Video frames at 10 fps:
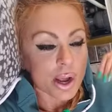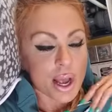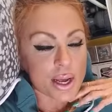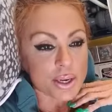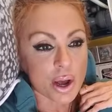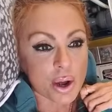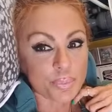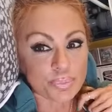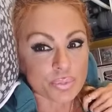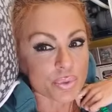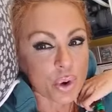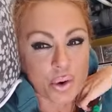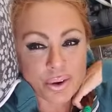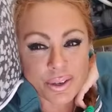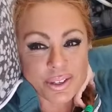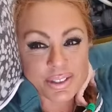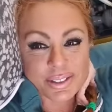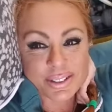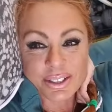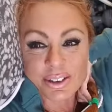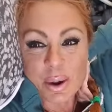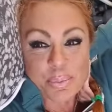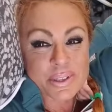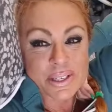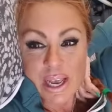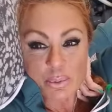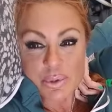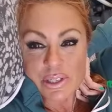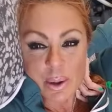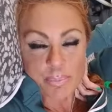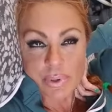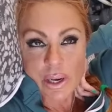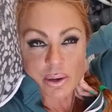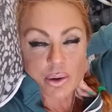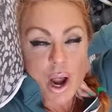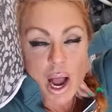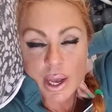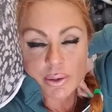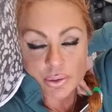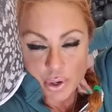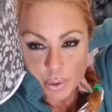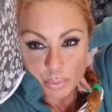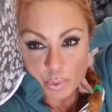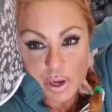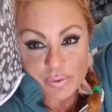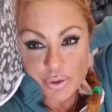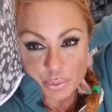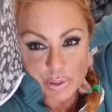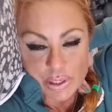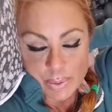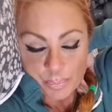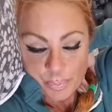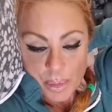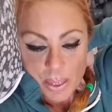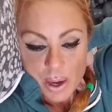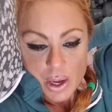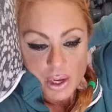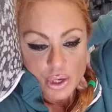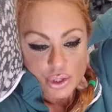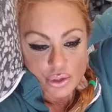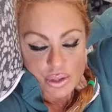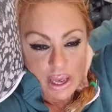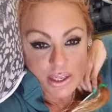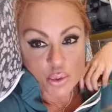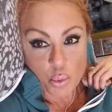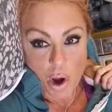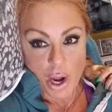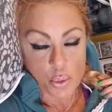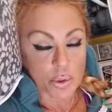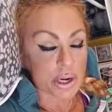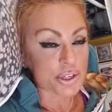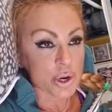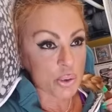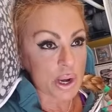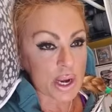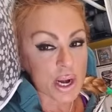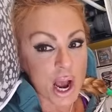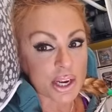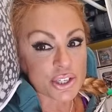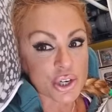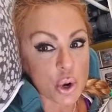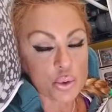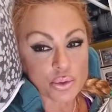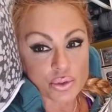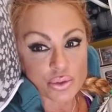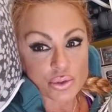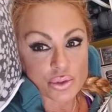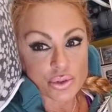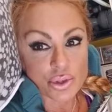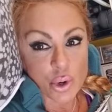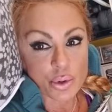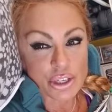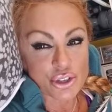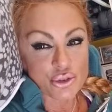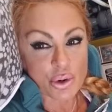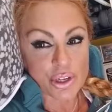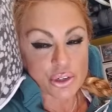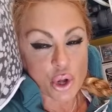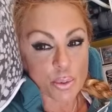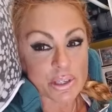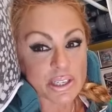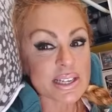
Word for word: And, um, or they're upset with something, or I don't know, whatever the reason. So that is why when I donate, I don't donate straight to the homeless.